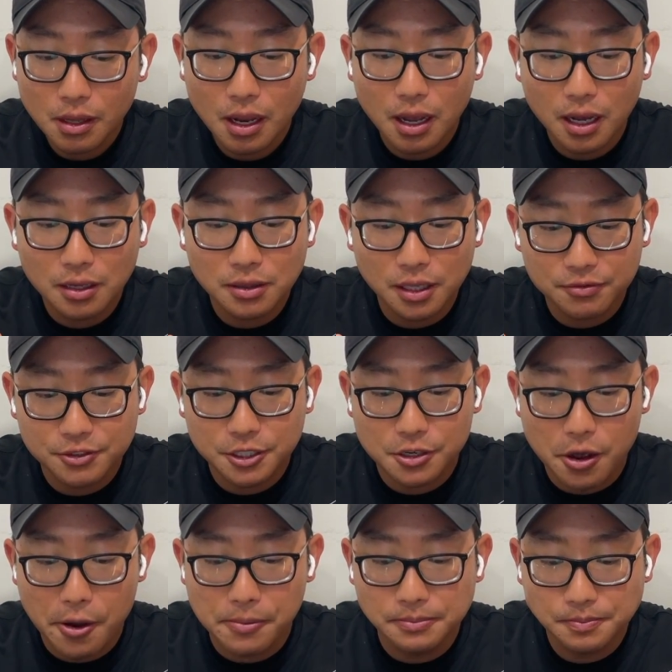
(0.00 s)
I'd love to
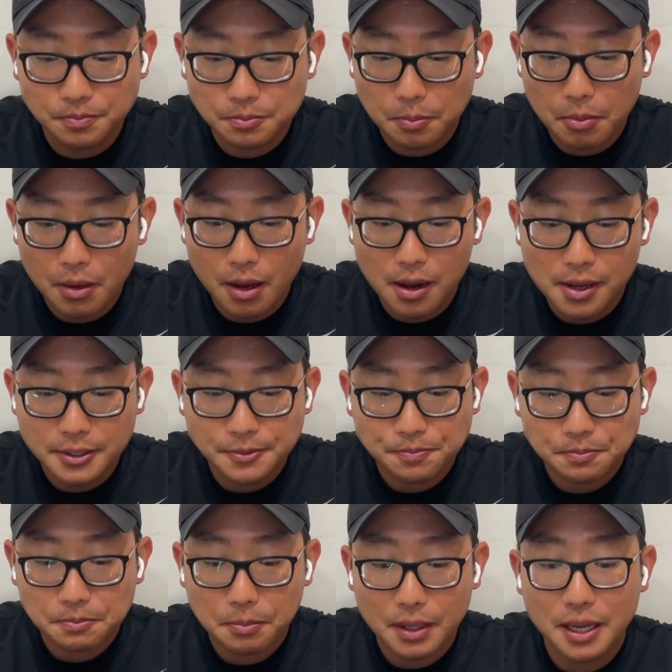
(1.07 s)
know
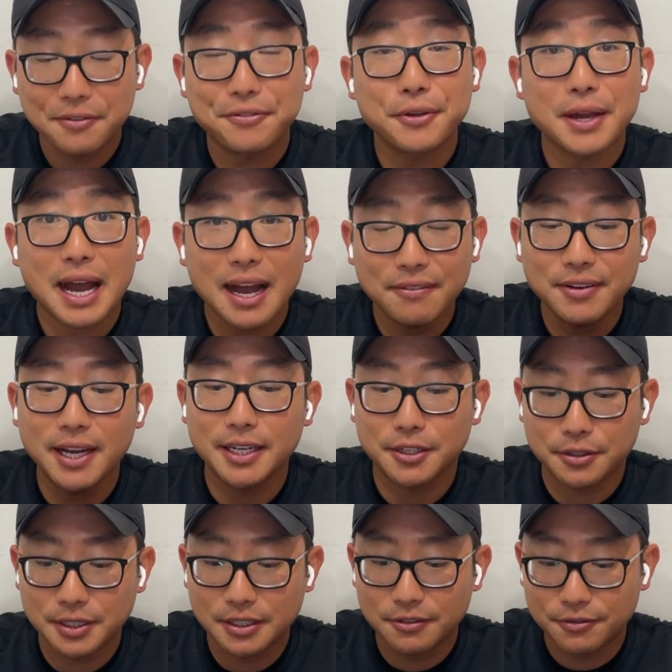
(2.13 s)
if you have had
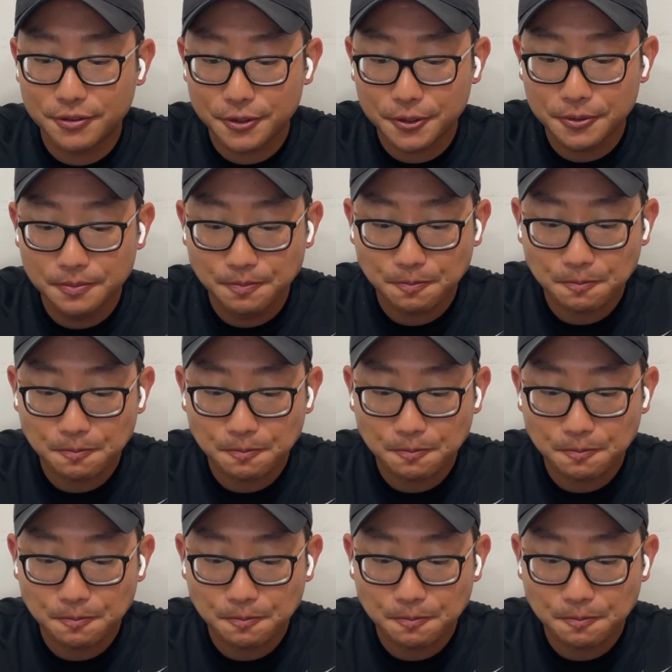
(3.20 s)
Korean food.